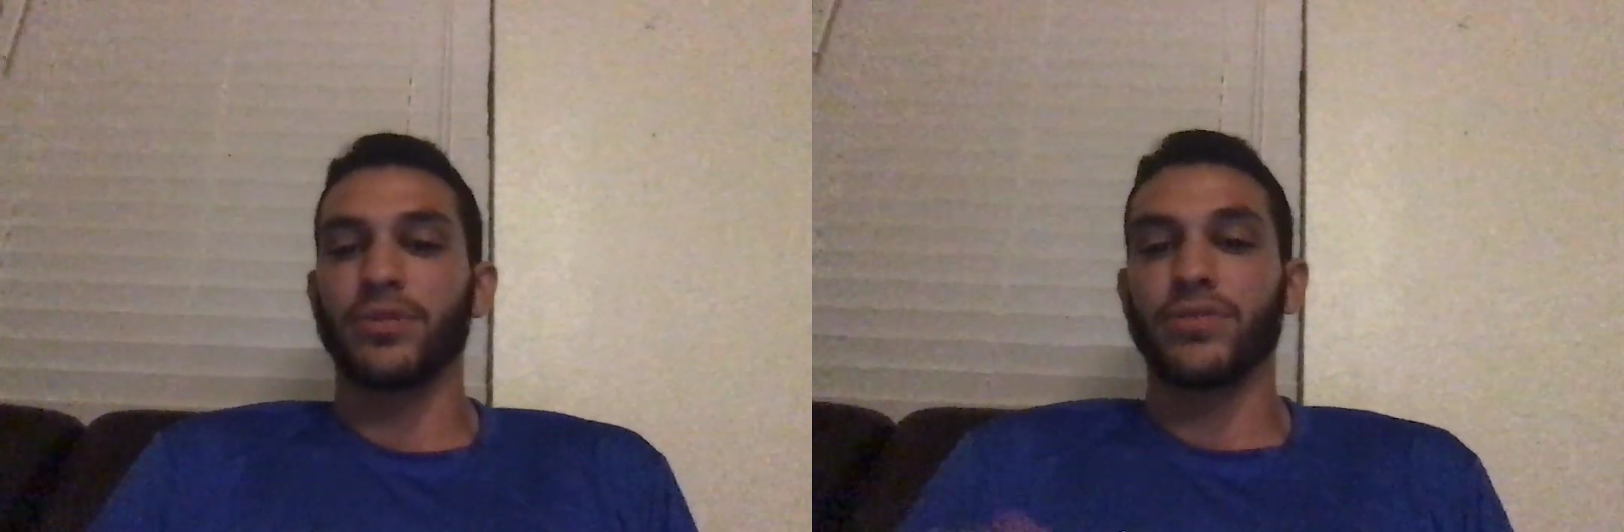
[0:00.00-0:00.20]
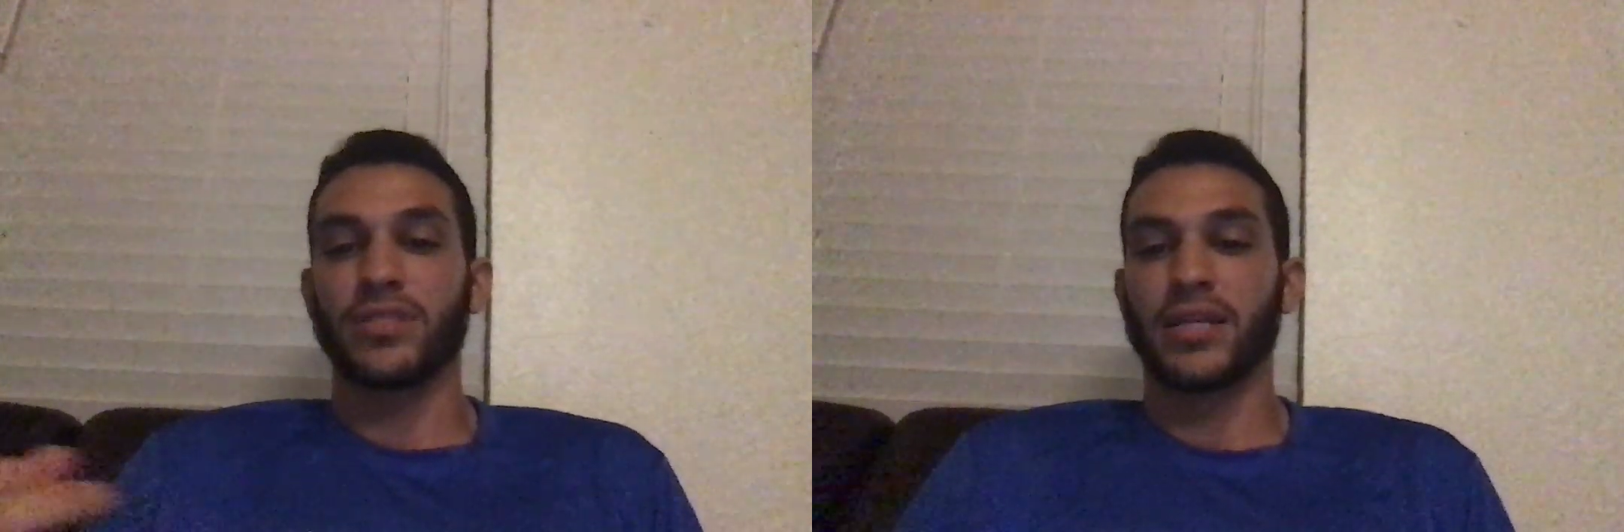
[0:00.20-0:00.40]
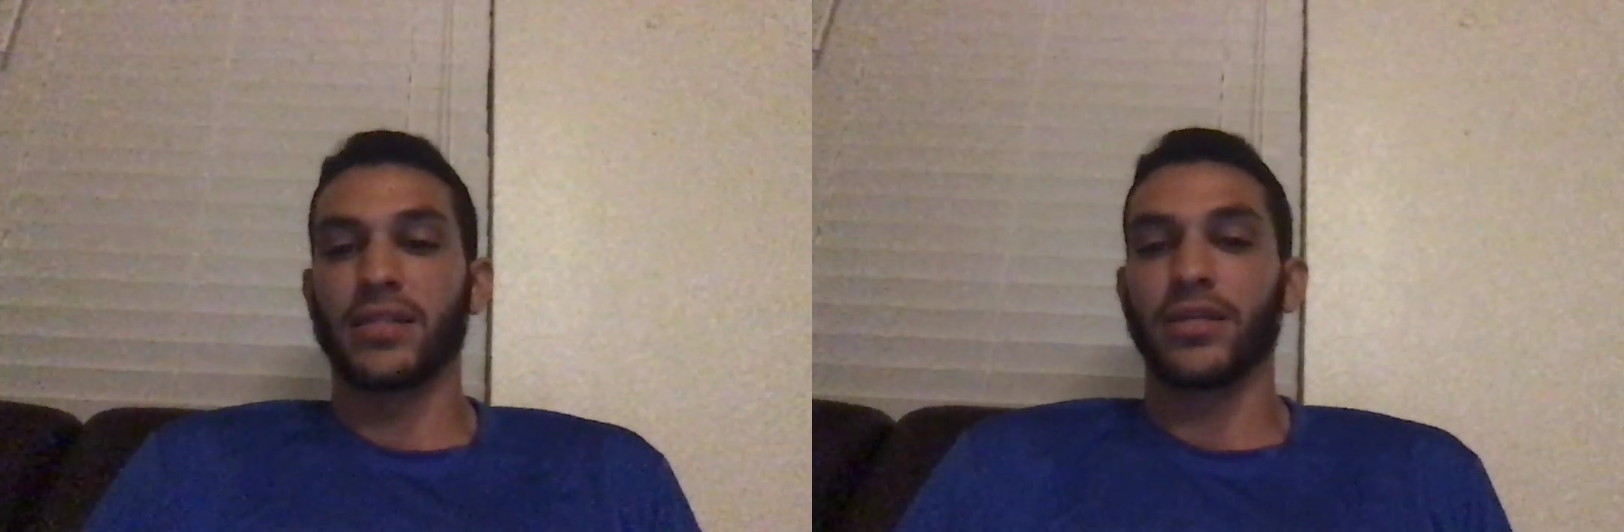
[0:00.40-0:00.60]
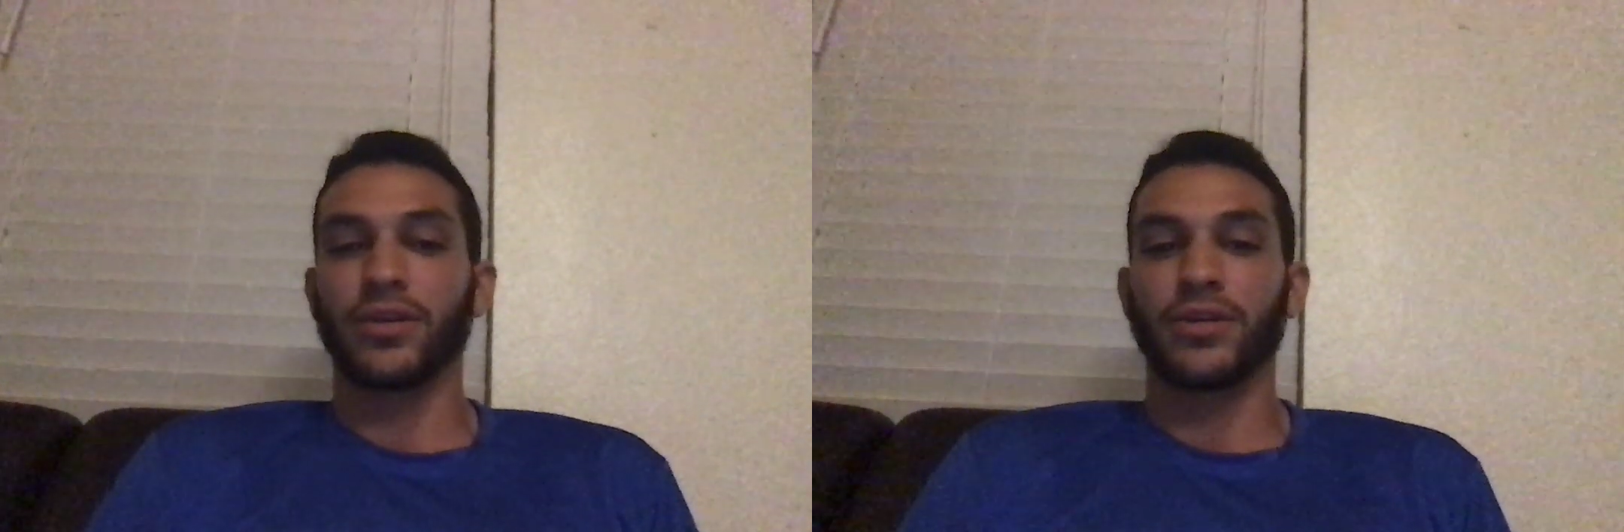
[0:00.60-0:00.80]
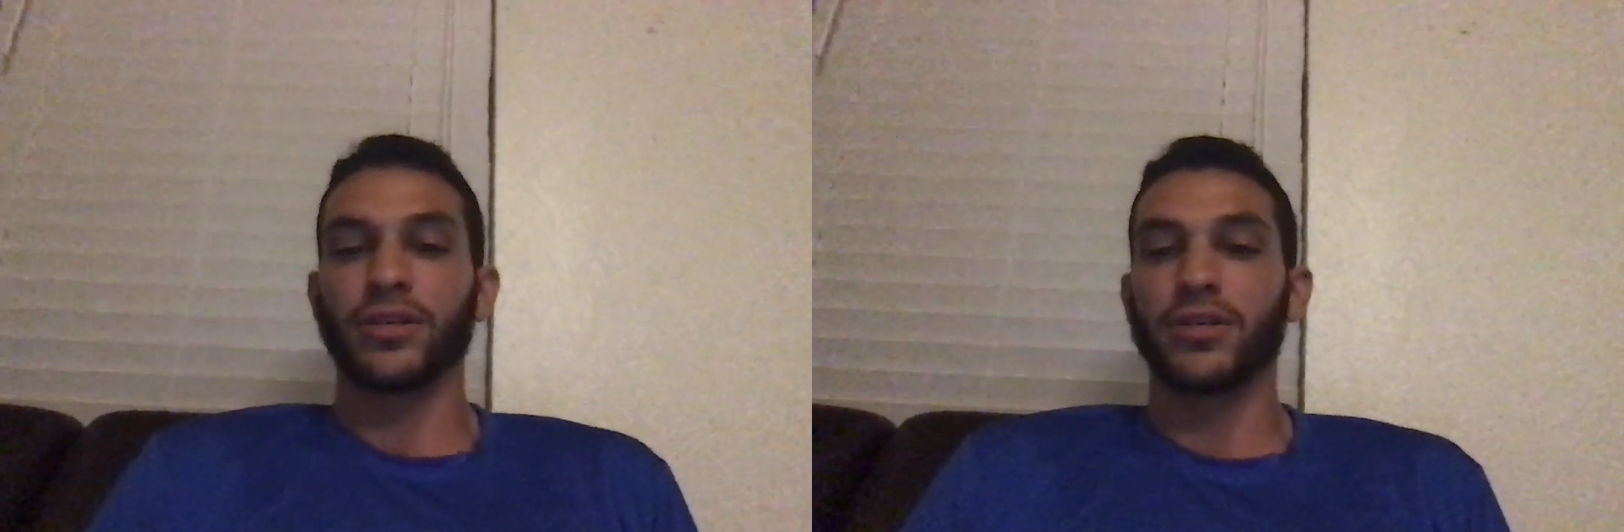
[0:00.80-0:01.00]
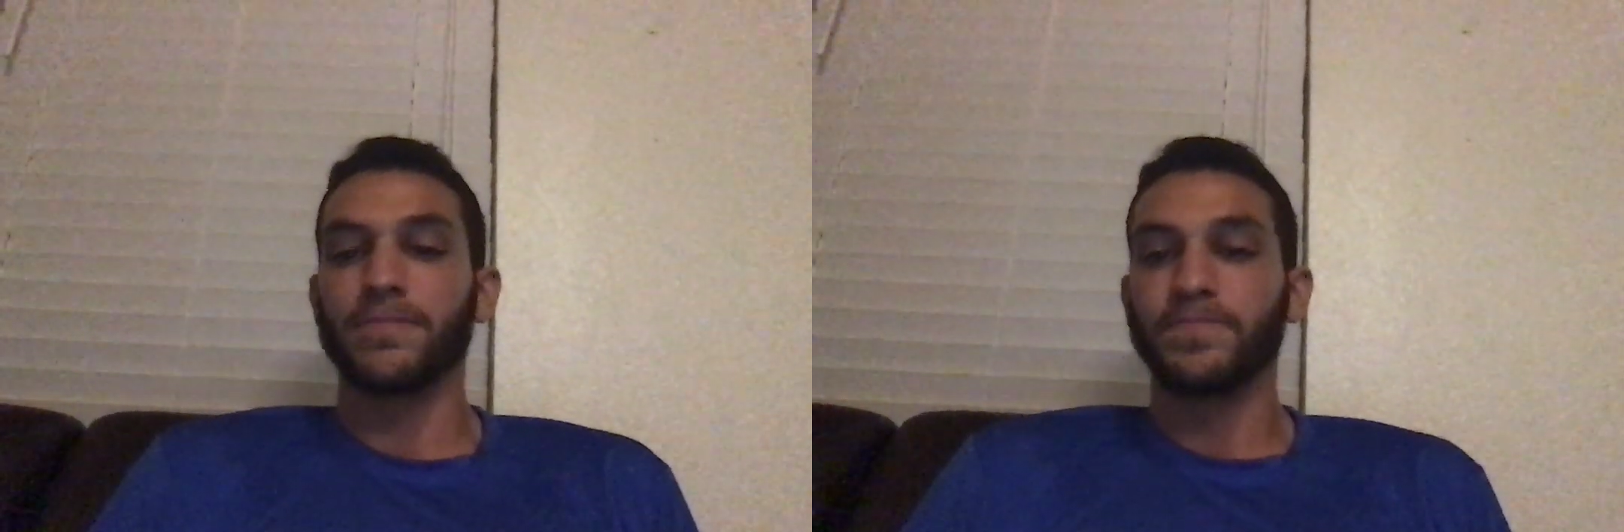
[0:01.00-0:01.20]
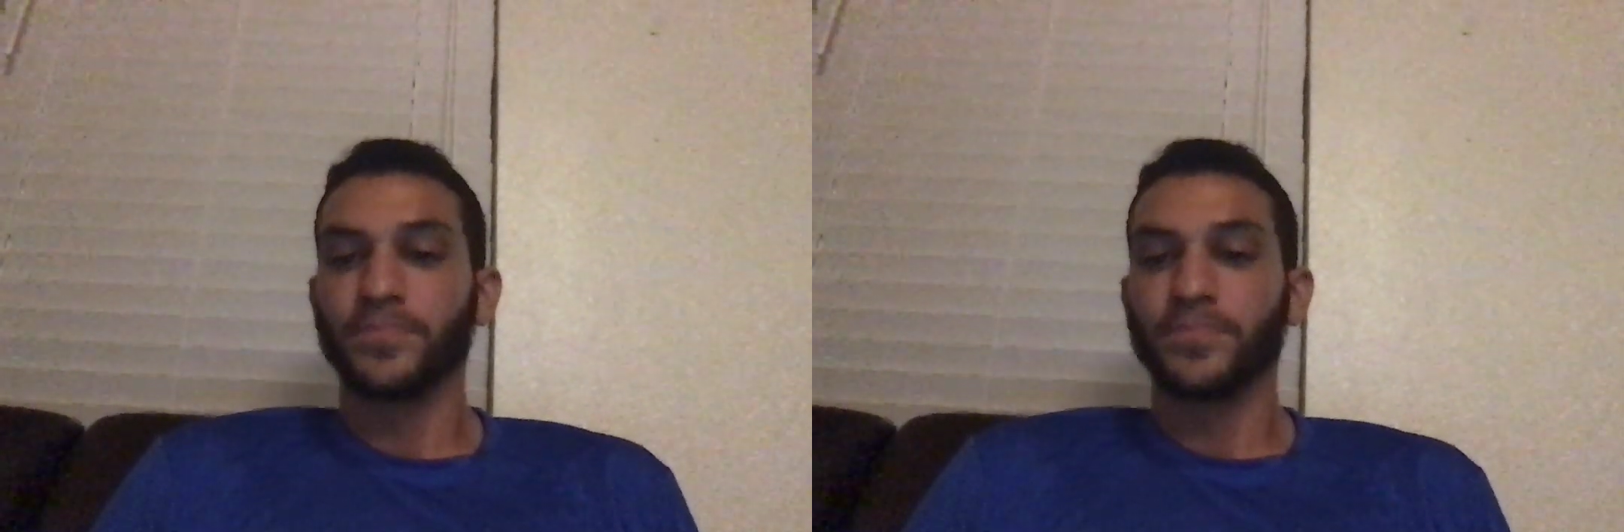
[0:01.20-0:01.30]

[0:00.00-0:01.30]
uses, I think, are good.